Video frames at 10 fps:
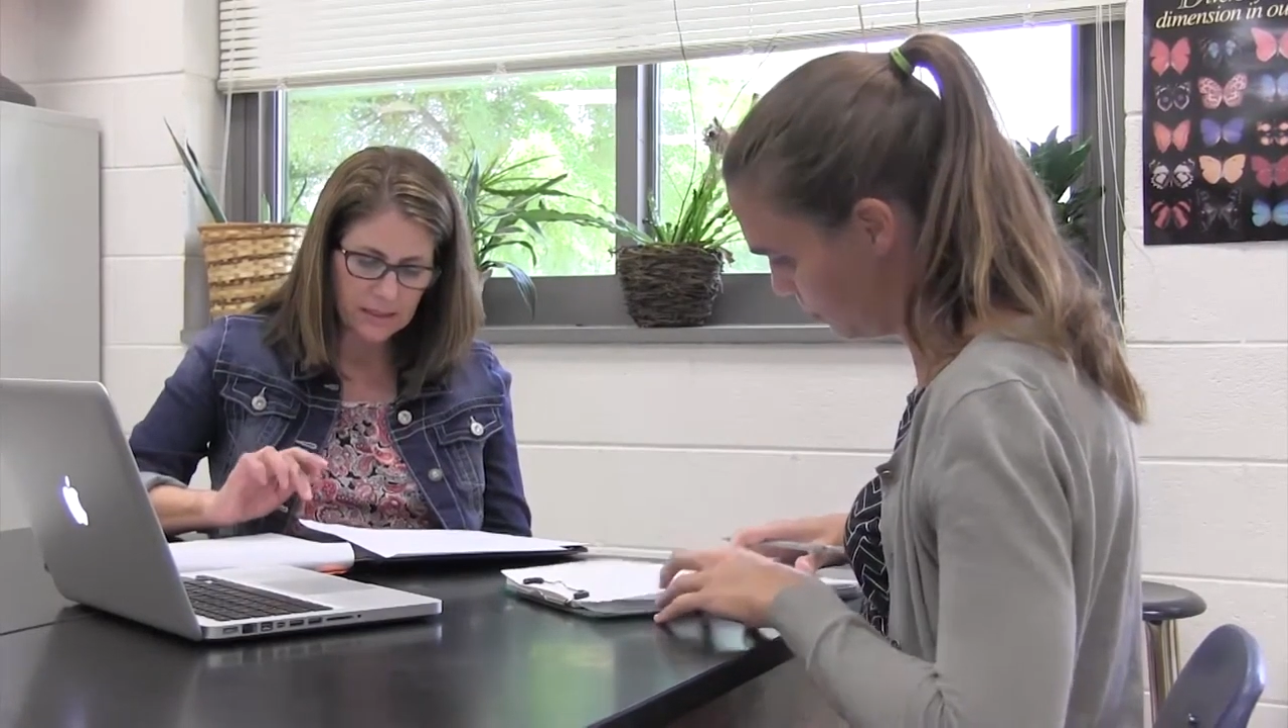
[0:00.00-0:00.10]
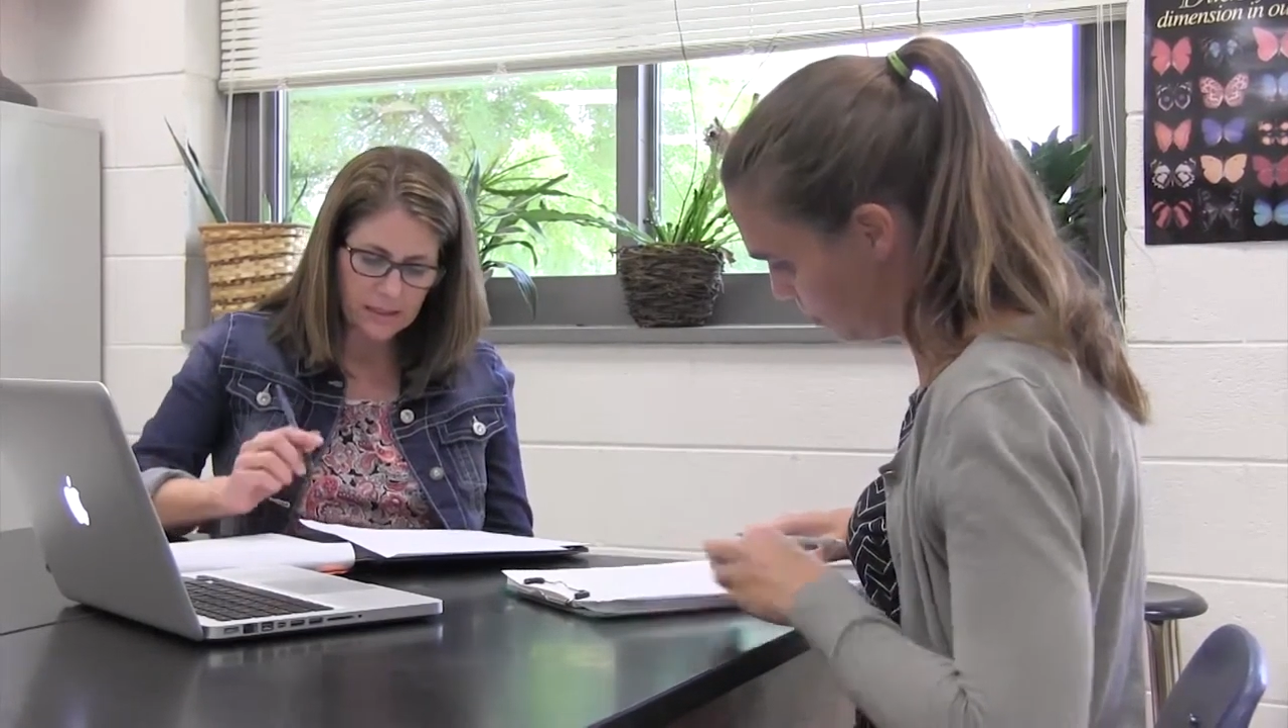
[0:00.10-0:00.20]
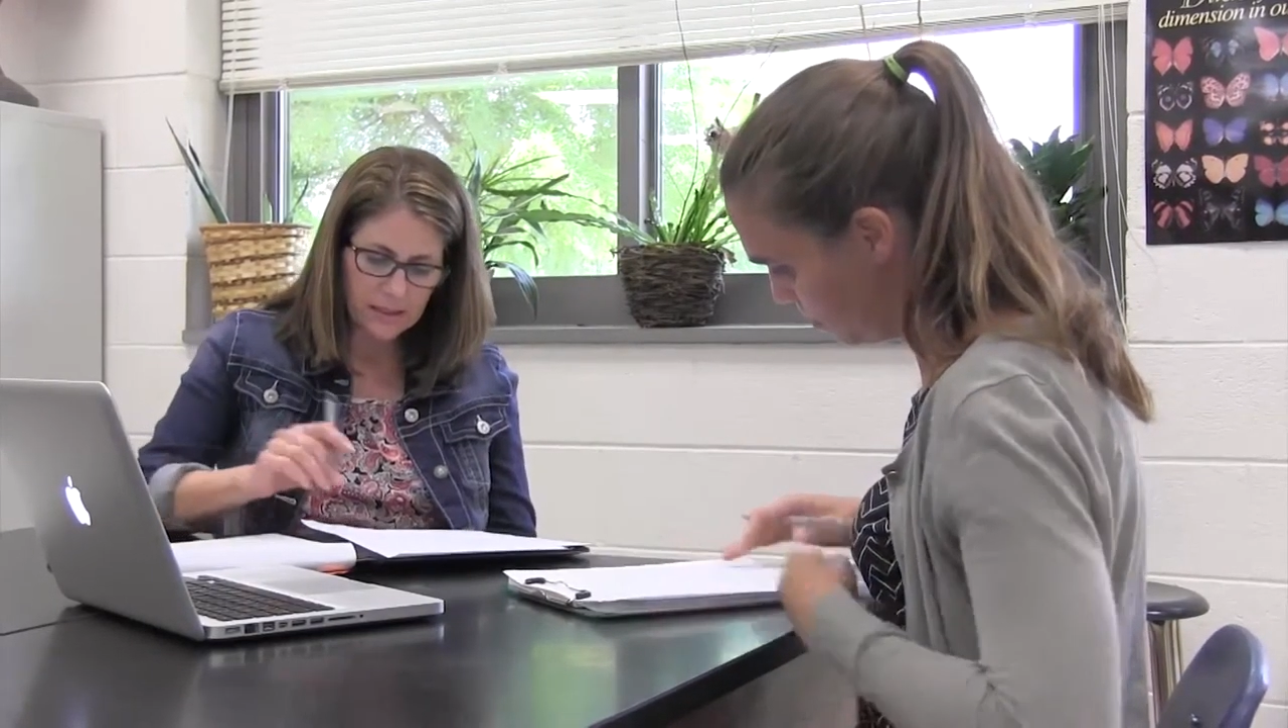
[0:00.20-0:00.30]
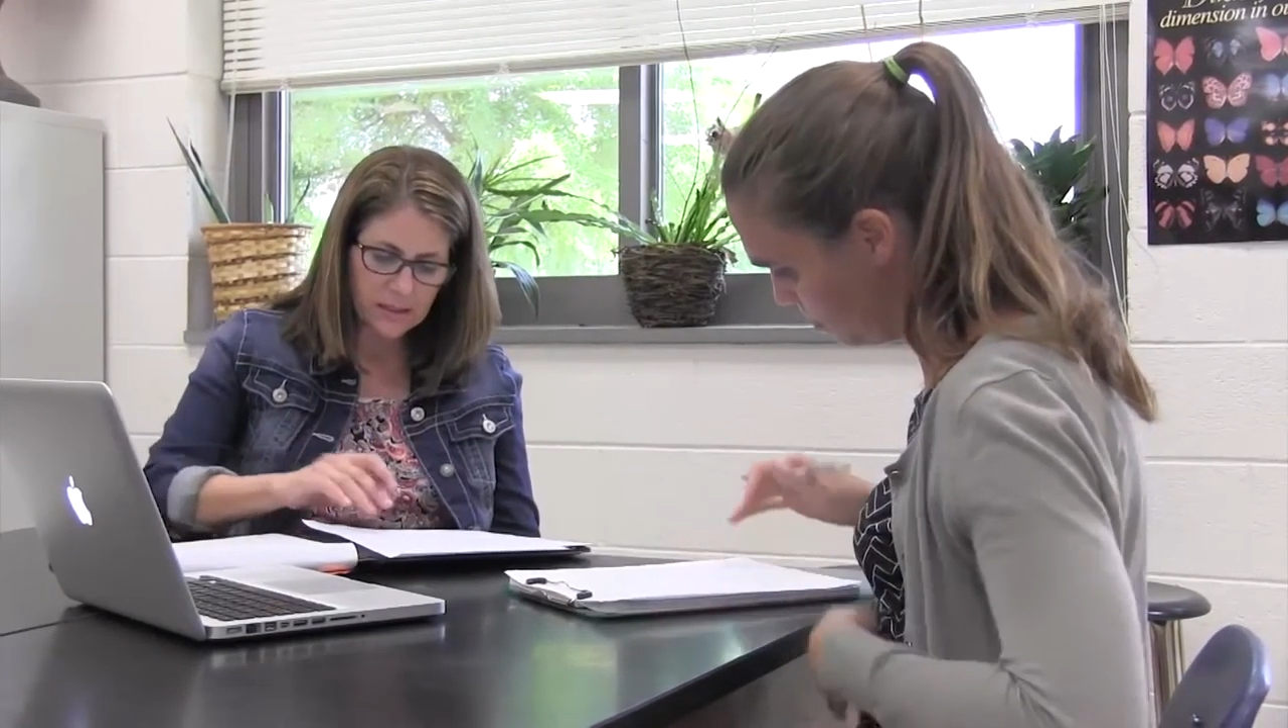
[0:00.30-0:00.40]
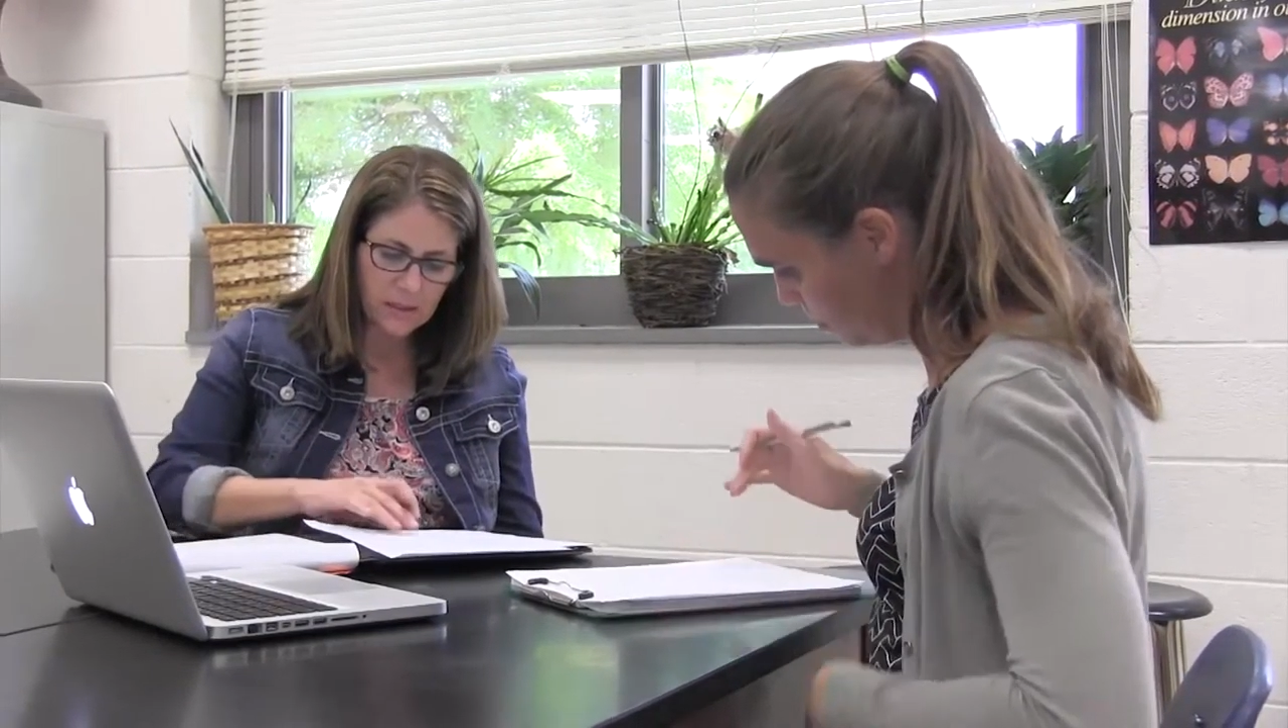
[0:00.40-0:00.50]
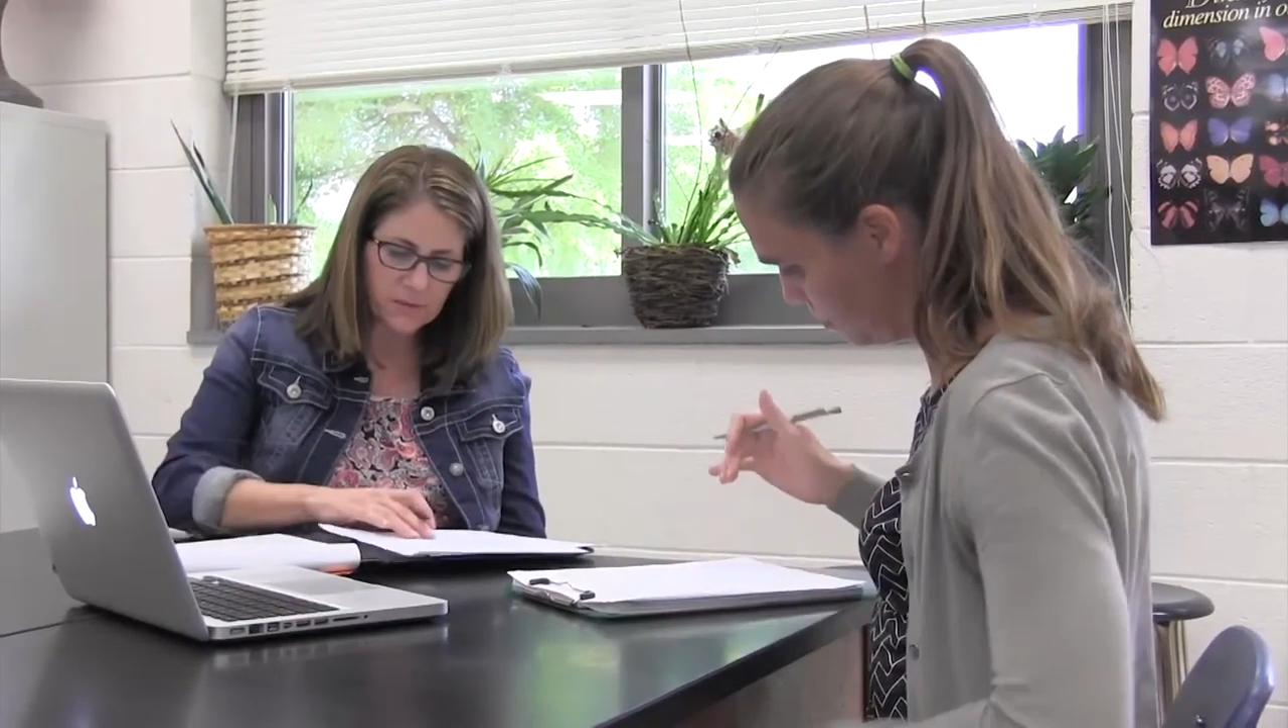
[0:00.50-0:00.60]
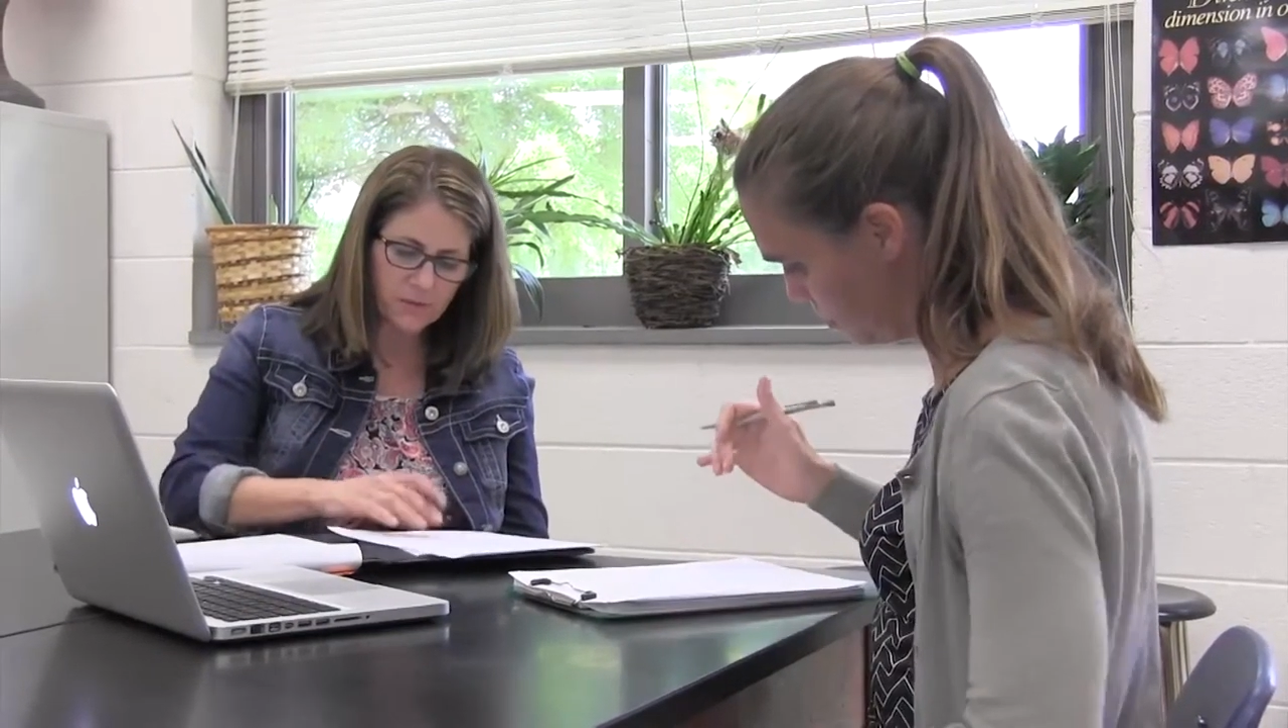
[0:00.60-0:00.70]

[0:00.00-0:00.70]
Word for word: bigger